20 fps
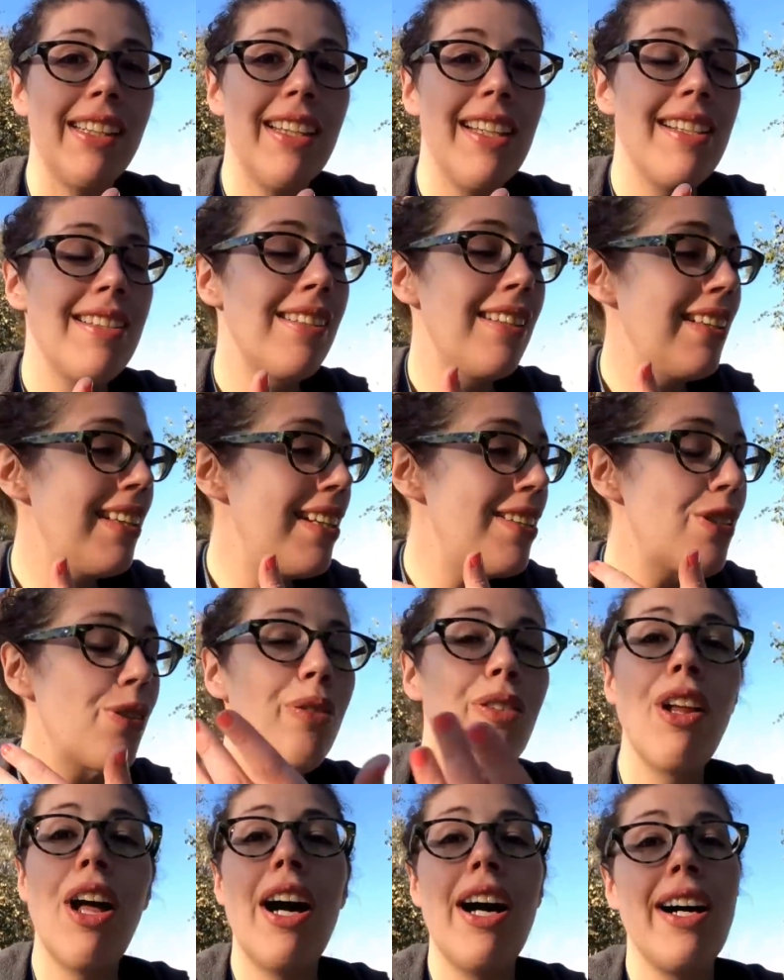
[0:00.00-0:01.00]
These these
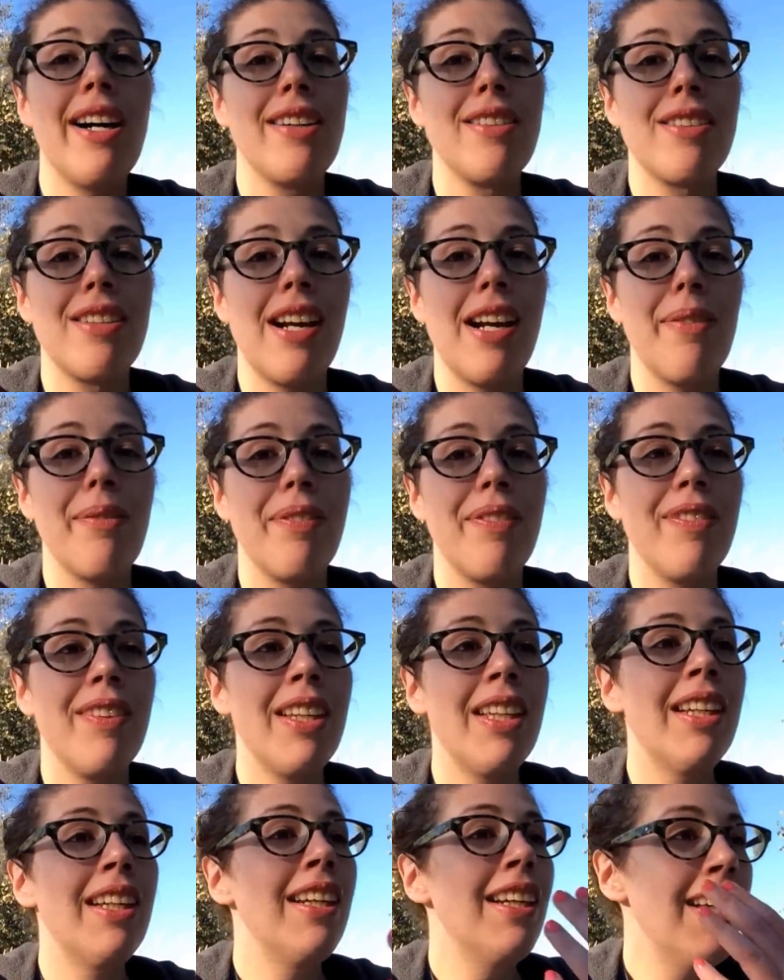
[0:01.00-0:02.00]
vlogs that I'm
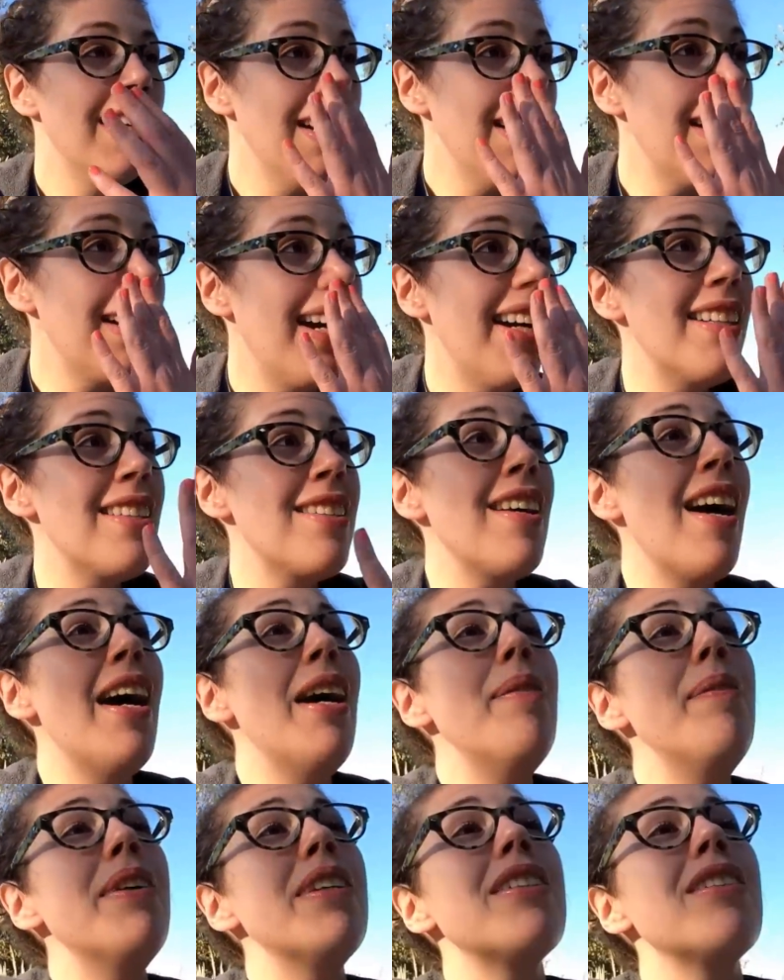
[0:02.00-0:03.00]
guys,
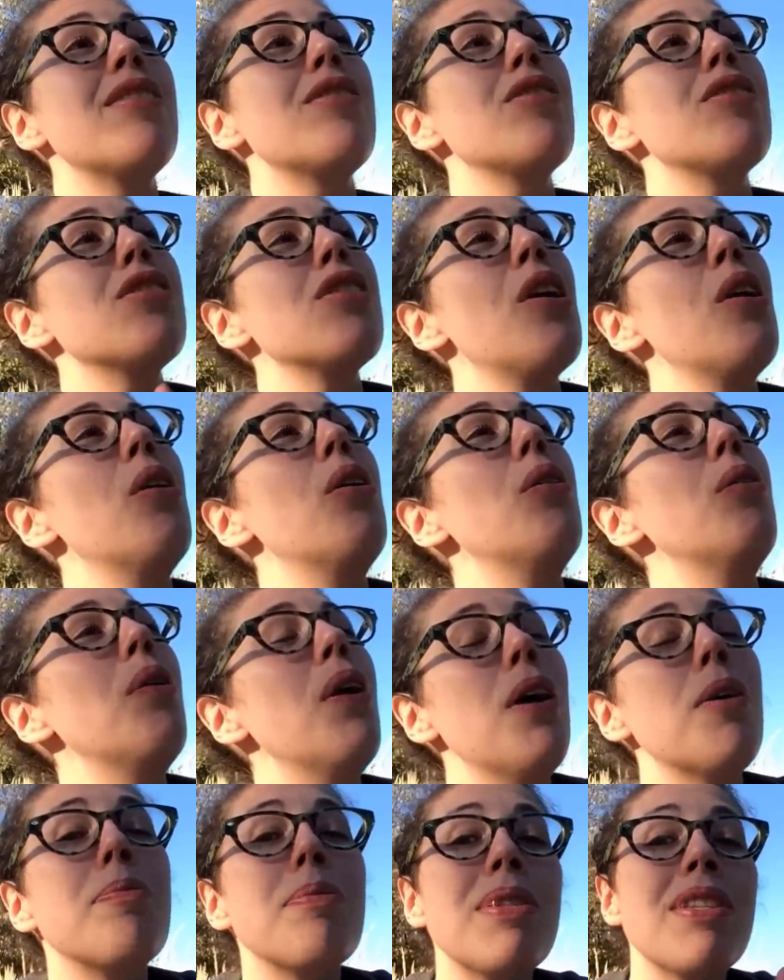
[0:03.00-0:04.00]
I've been so
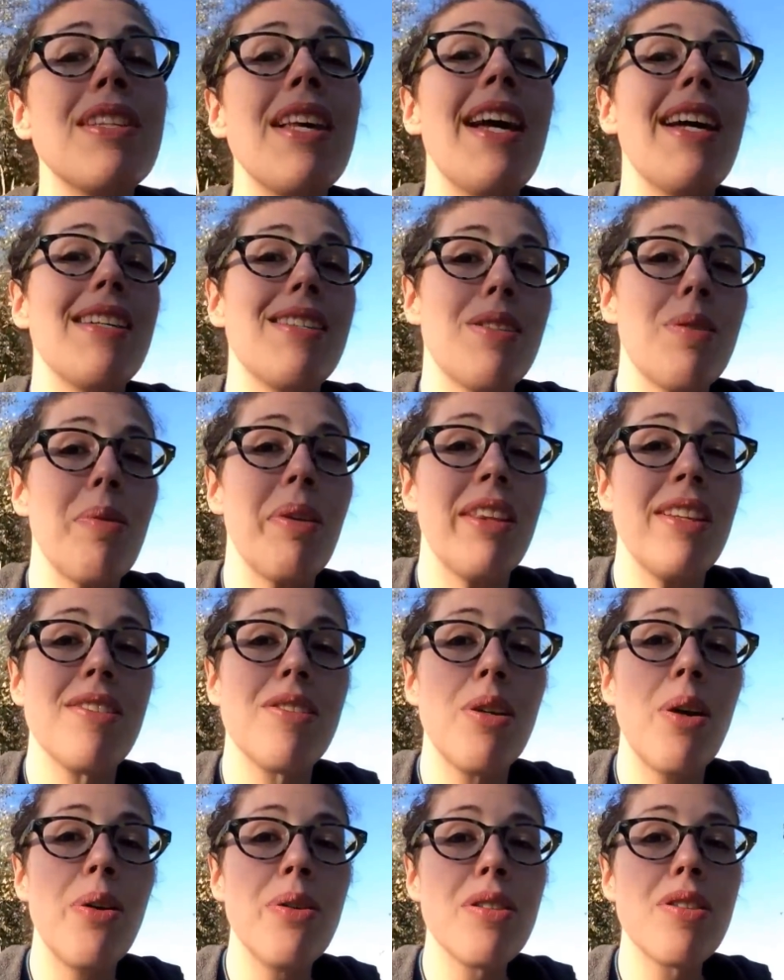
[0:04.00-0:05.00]
obsessed with this
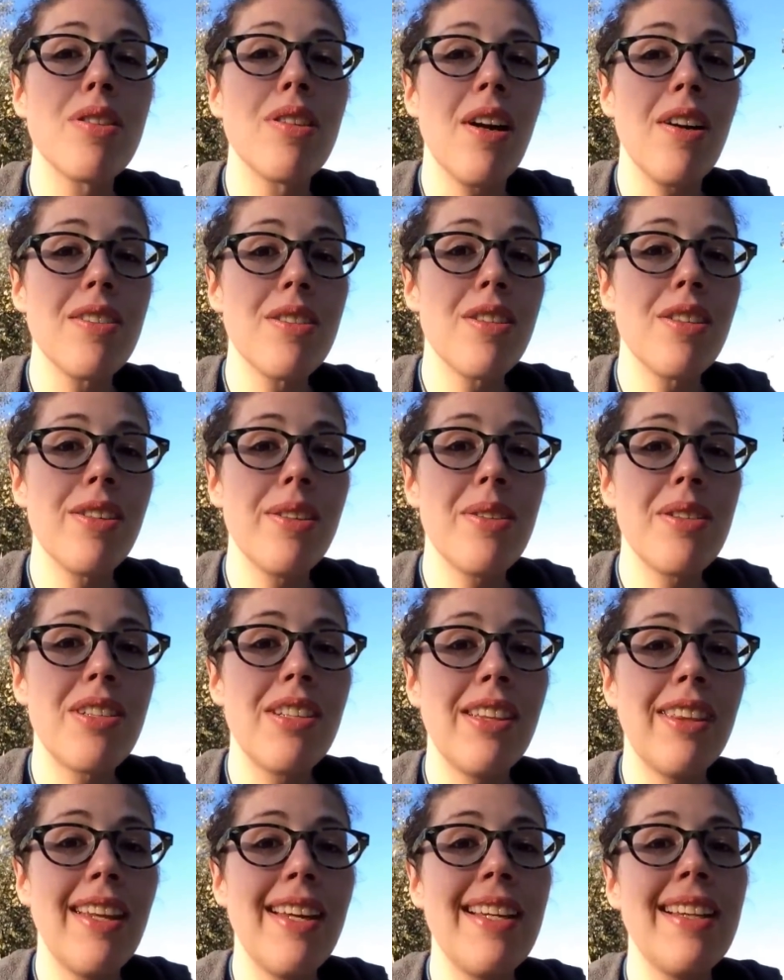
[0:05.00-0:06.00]
whole starch
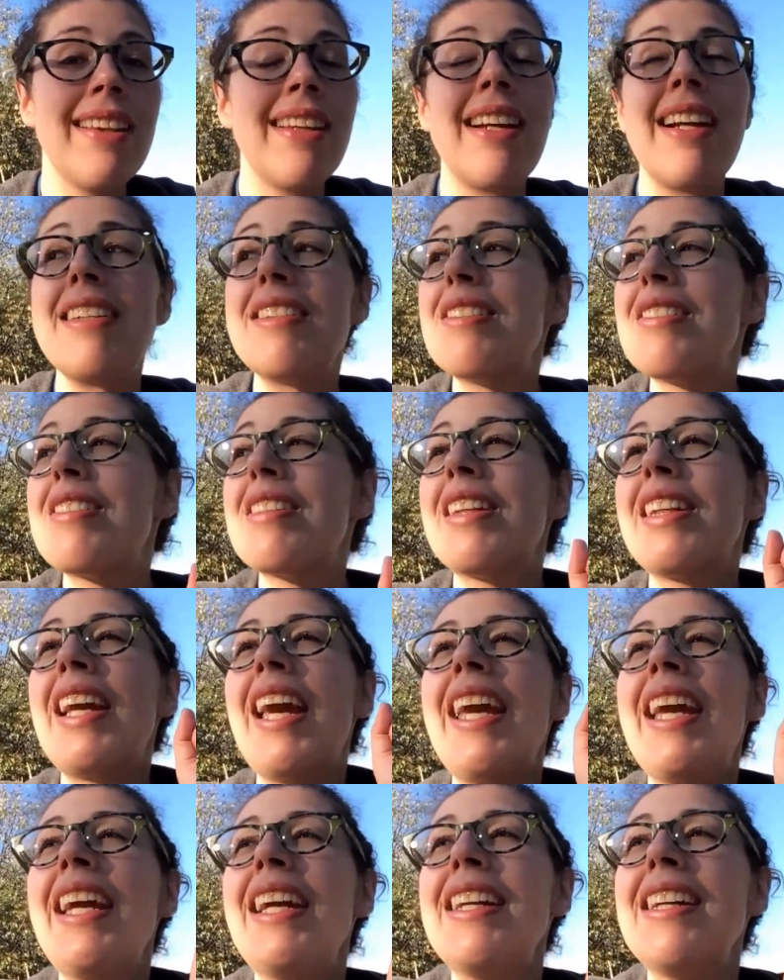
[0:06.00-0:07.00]
solution thing that I just
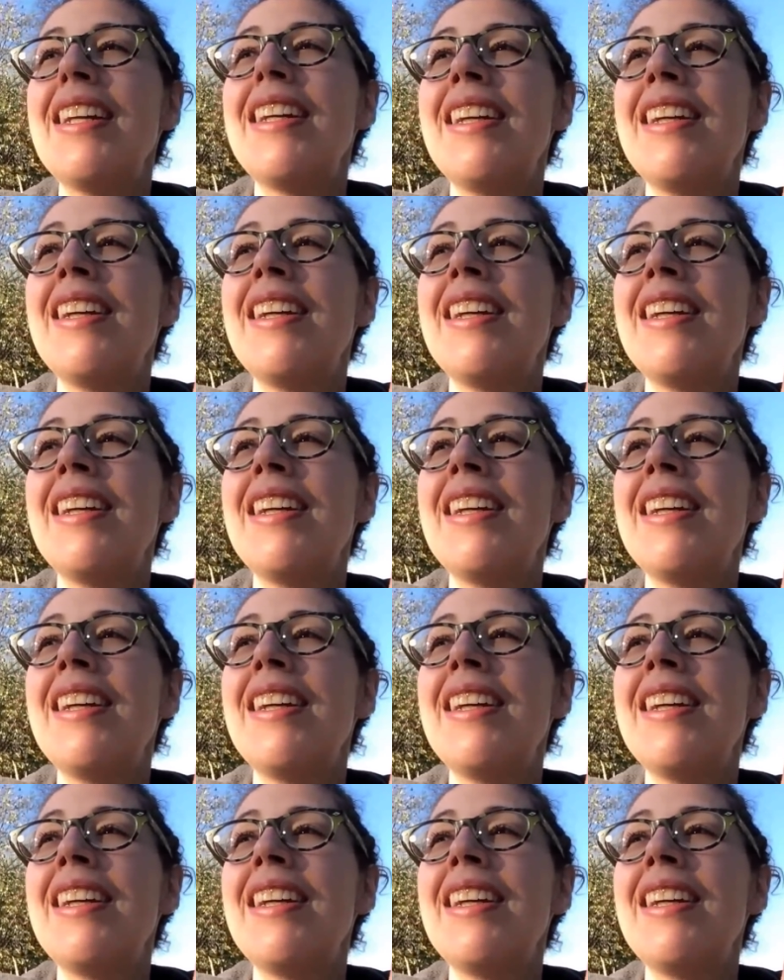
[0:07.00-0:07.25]
can't